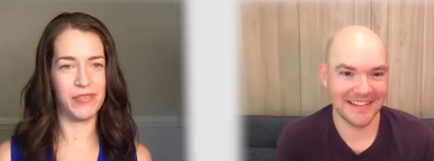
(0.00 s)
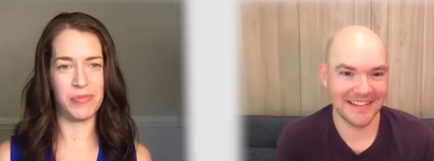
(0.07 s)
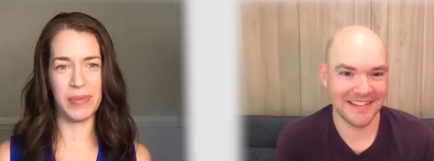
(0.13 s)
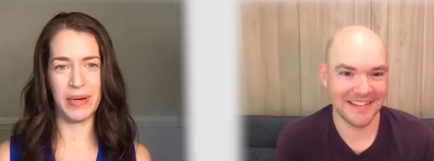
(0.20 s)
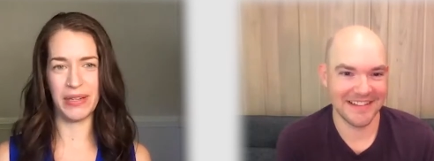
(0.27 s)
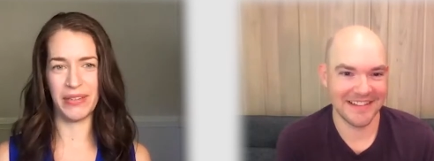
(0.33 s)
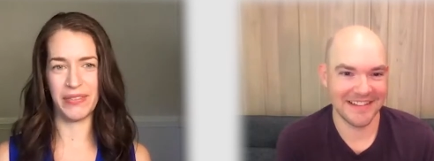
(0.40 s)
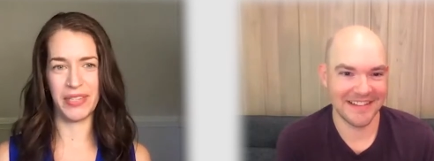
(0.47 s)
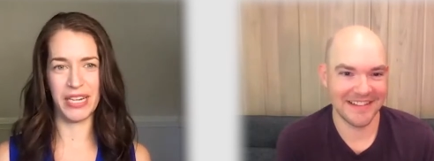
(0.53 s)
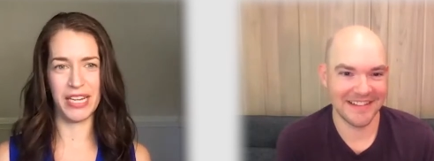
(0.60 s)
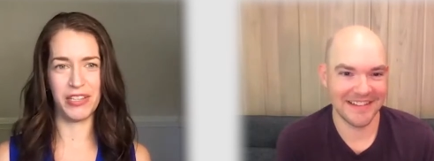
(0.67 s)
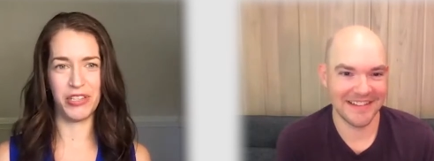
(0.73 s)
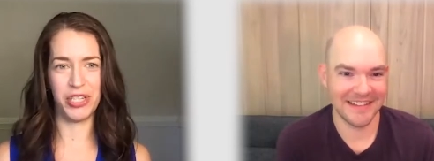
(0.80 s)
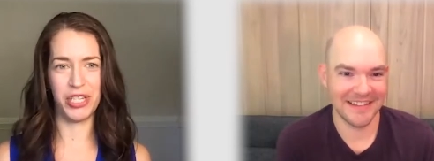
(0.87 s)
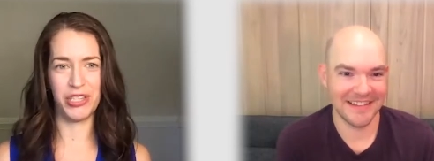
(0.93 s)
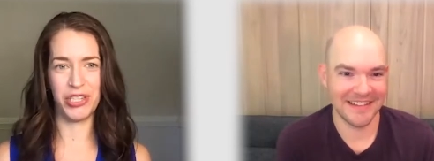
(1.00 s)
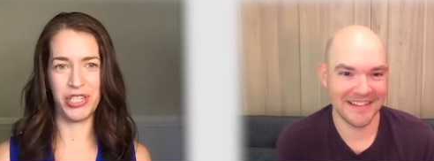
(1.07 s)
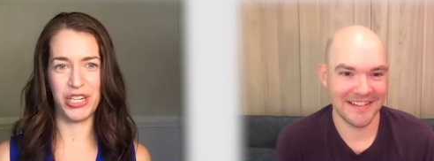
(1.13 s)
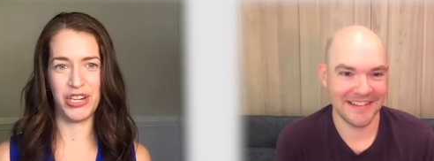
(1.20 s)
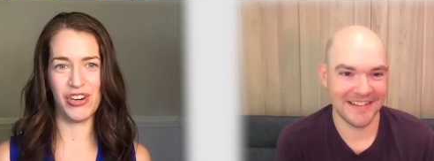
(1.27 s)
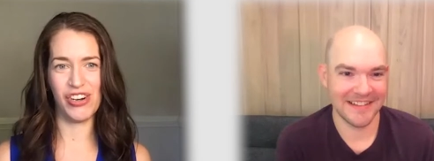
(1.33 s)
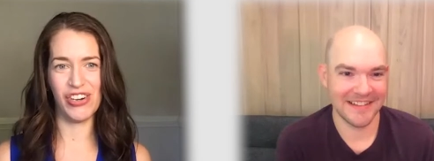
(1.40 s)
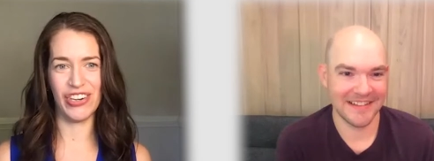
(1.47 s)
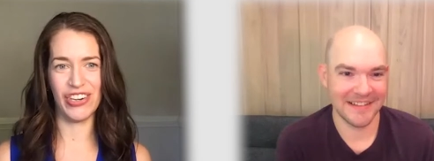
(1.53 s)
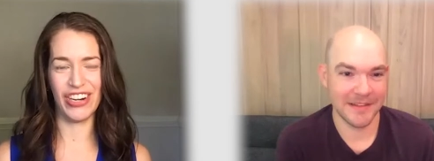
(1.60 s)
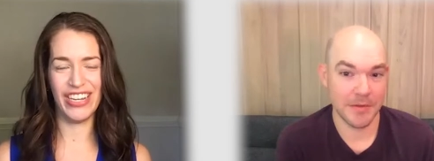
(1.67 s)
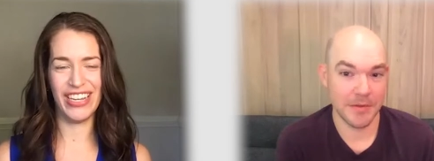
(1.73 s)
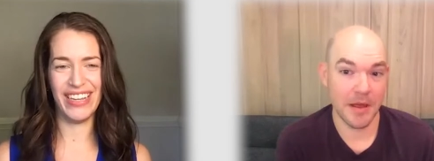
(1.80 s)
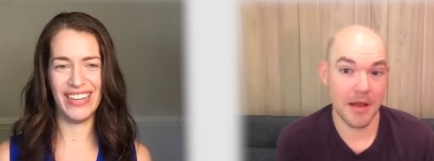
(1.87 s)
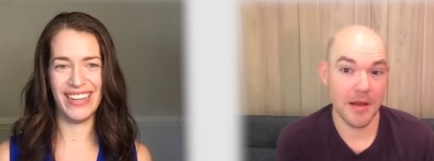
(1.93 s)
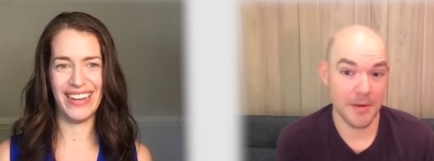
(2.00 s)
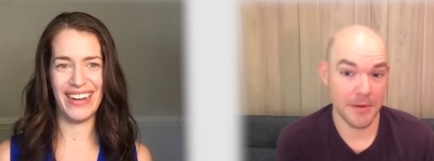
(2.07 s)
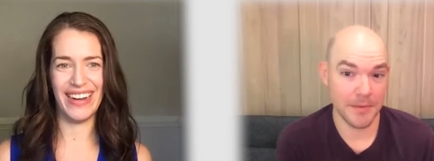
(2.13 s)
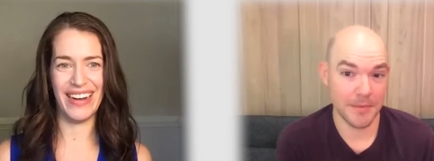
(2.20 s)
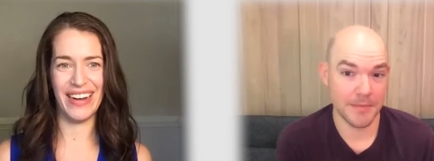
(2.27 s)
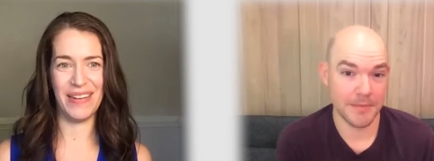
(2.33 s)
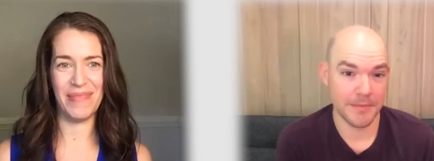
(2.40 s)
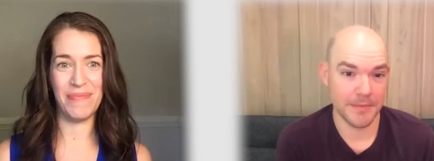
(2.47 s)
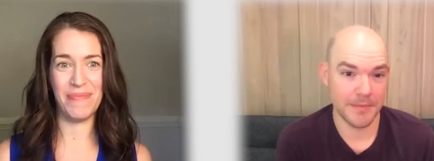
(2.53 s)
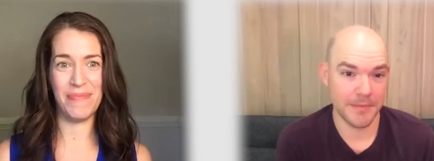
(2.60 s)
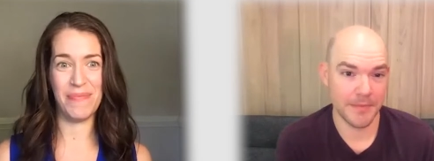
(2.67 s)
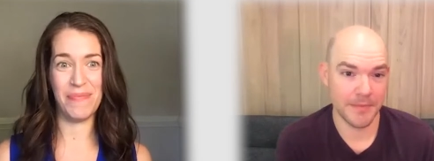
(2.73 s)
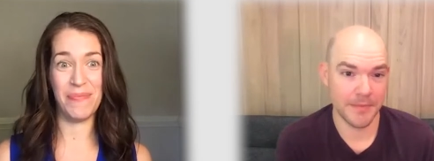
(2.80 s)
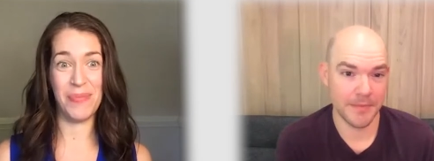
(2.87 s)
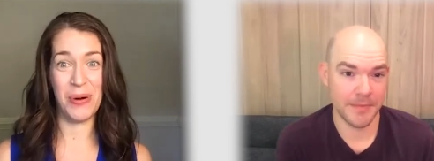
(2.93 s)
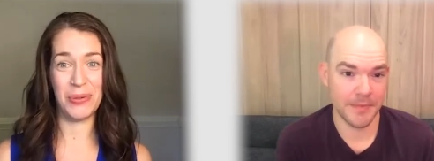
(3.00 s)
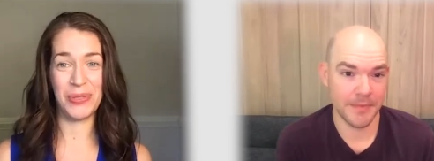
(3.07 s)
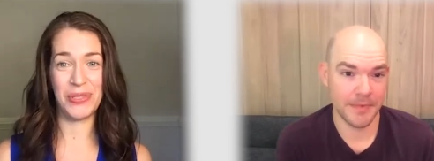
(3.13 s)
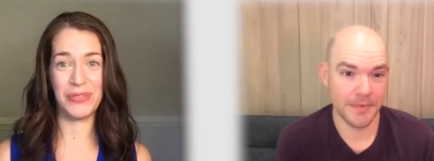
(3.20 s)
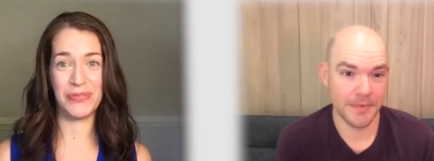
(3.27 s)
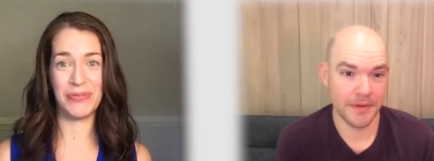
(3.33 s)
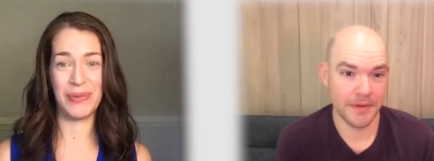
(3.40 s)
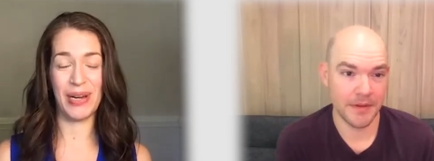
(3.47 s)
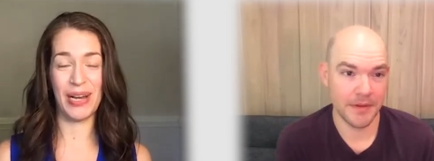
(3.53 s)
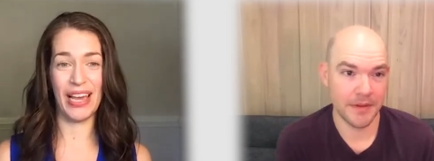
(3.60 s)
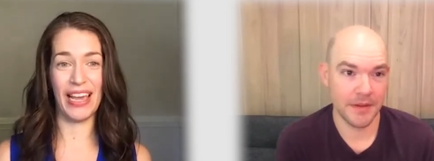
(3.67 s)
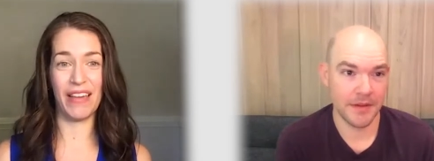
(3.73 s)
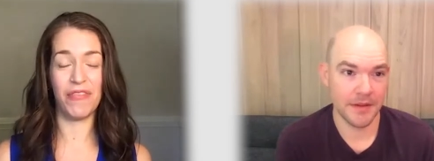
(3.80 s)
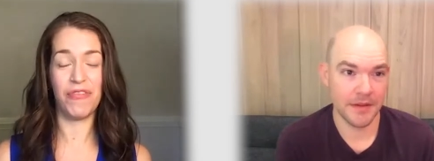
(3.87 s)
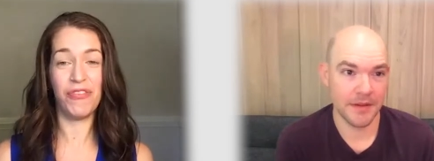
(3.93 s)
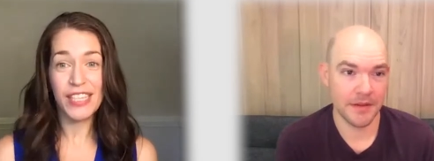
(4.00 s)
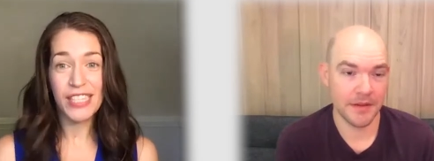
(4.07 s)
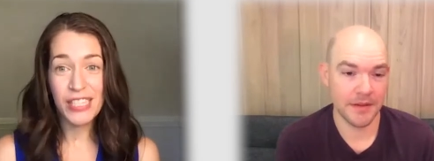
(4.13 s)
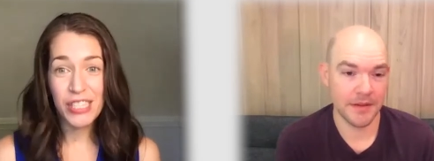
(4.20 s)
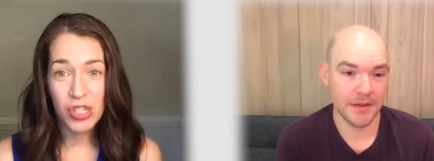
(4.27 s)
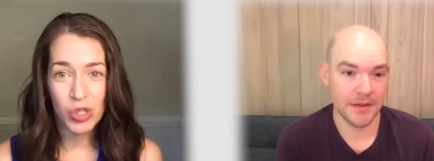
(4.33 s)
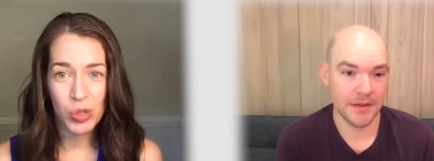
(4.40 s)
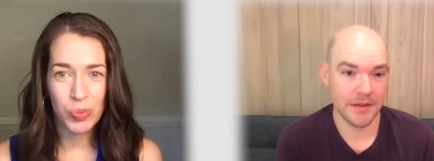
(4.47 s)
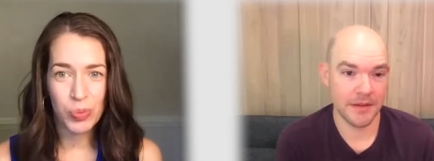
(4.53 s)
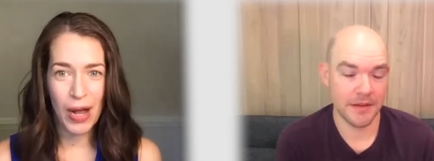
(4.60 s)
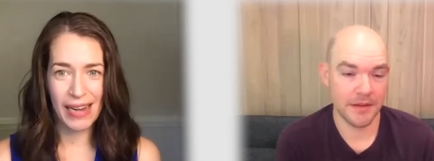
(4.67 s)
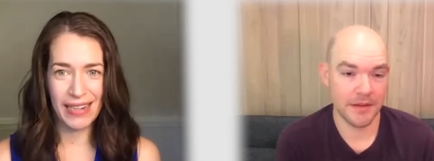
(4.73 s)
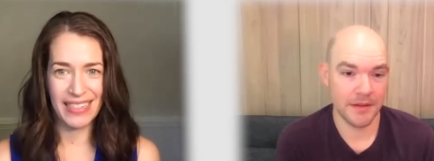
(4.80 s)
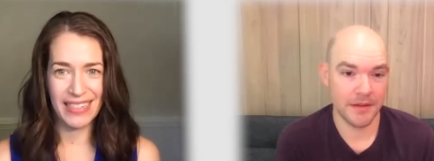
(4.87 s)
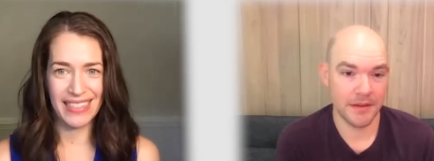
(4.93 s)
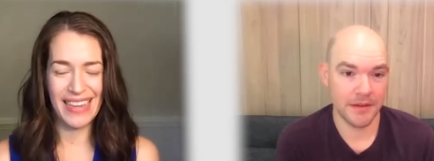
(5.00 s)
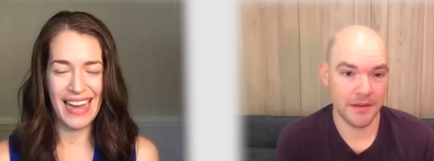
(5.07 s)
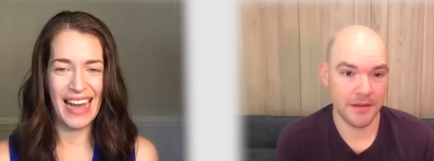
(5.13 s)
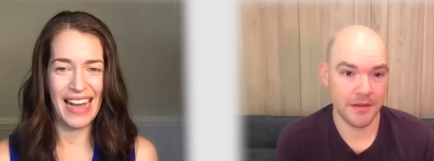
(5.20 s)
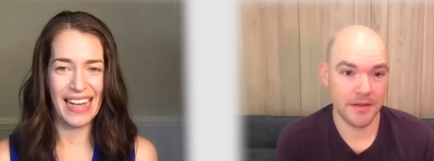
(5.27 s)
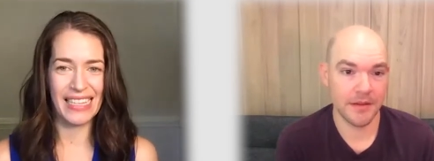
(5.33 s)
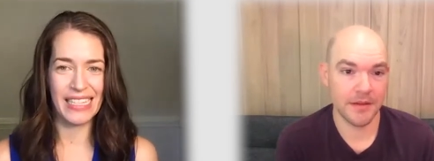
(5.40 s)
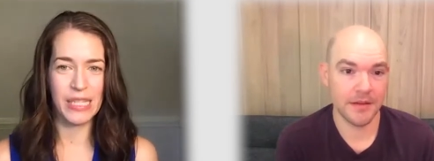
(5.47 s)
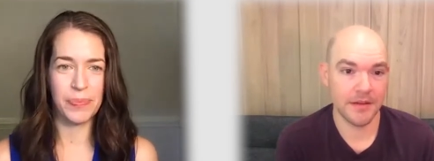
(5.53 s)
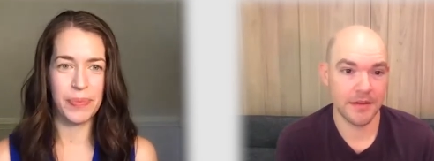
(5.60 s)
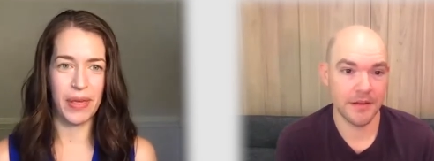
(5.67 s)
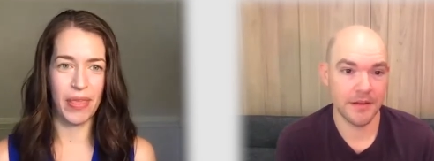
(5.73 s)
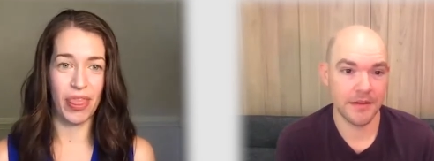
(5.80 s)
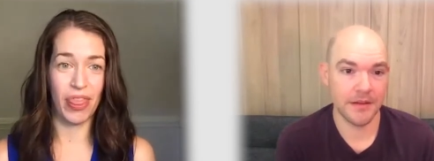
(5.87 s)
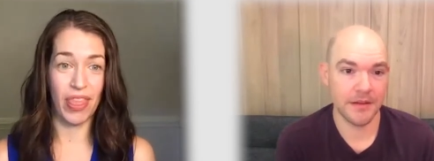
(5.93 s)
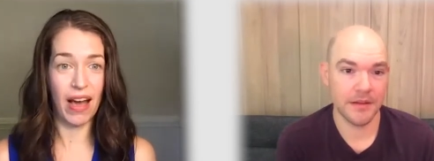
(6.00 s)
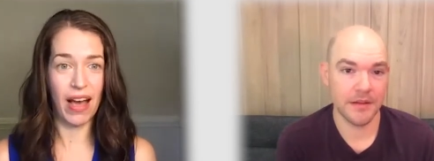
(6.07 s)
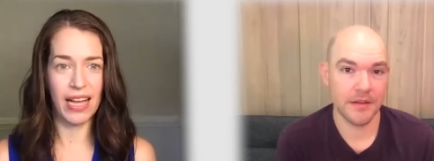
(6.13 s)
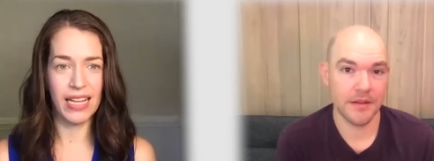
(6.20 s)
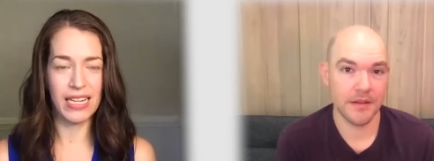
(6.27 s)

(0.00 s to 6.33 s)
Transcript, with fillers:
Speaker 1: amount of Tai Chi, Qigong. Oh. Um, most of my physical practice has been that.